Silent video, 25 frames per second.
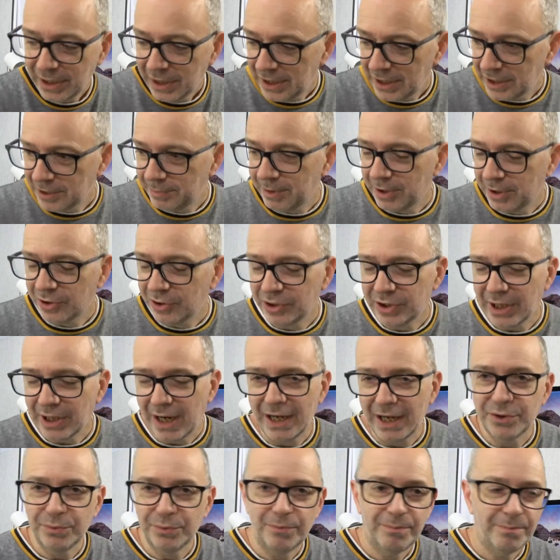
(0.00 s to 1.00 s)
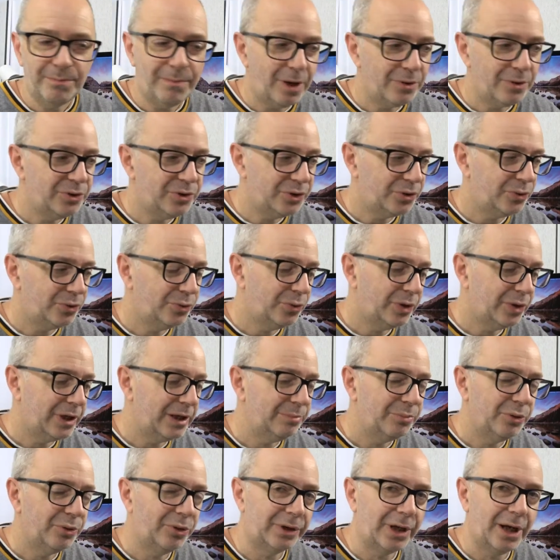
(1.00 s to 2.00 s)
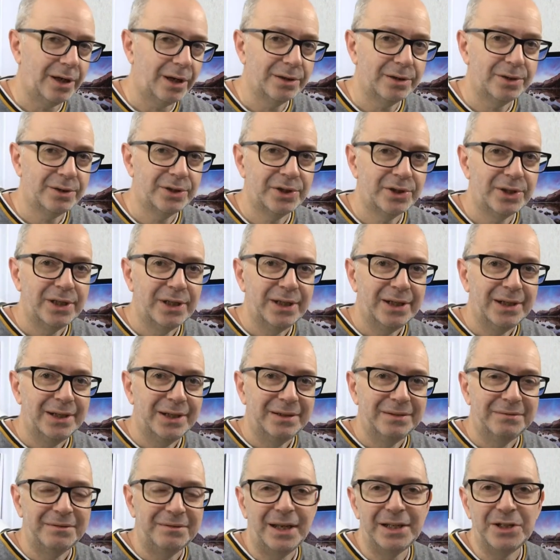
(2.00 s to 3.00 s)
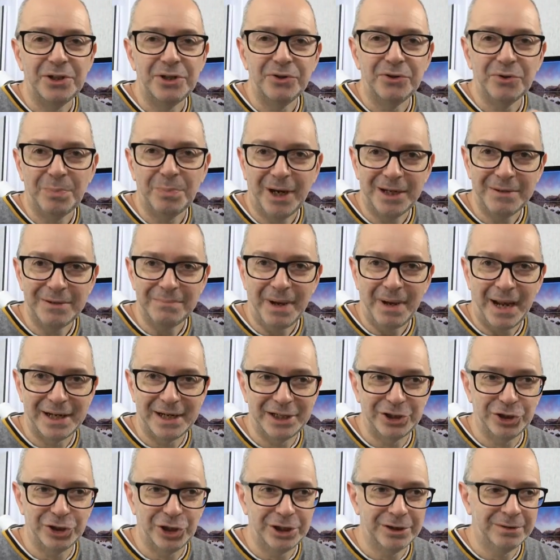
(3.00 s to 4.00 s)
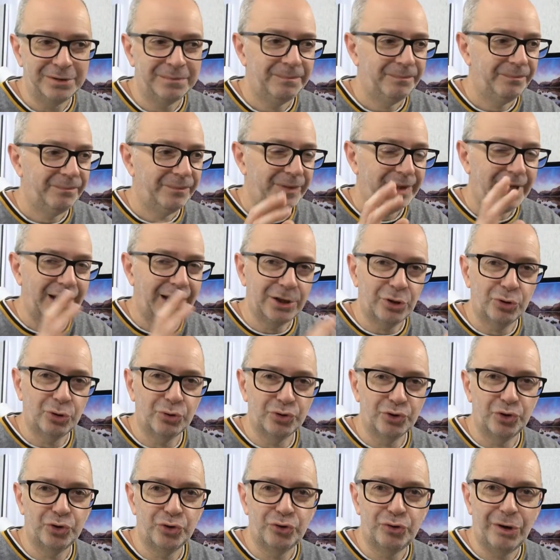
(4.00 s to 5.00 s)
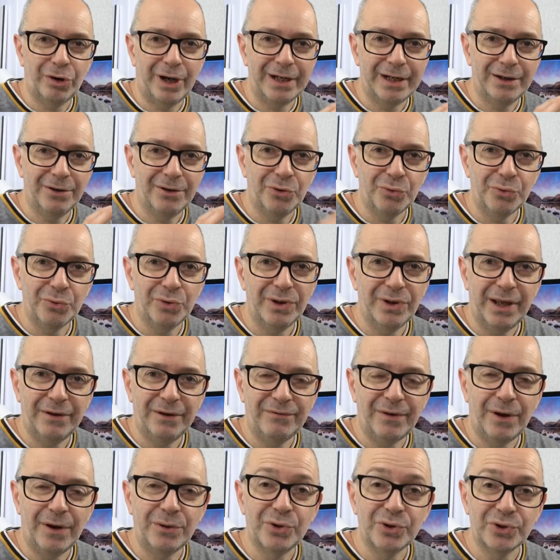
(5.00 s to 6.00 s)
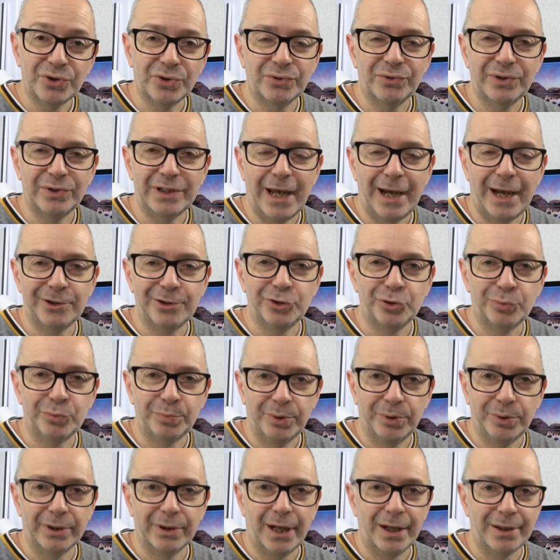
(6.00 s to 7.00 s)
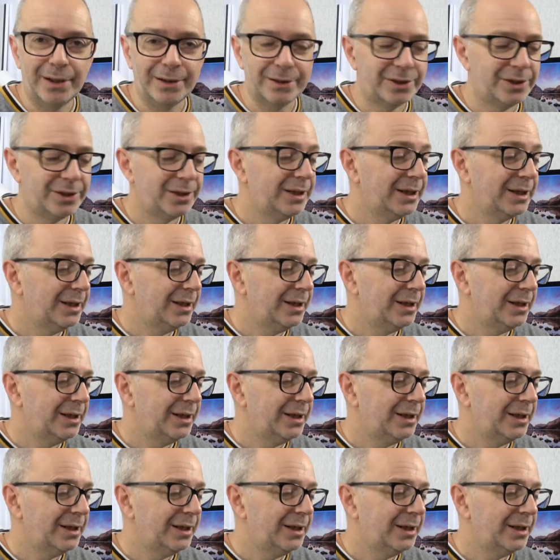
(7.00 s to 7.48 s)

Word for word: is because as with most Aukey products they use plain packaging they concentrate all of their focus on the actual product,